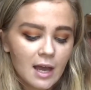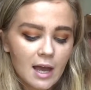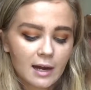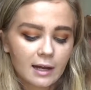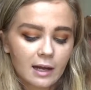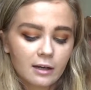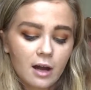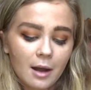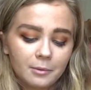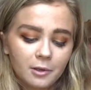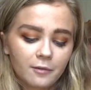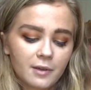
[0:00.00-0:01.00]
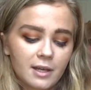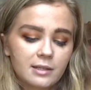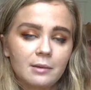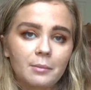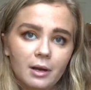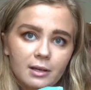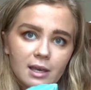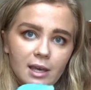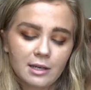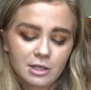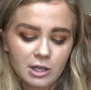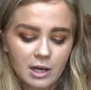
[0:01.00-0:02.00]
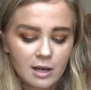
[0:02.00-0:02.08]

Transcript: and I got a couple of these, $1 each,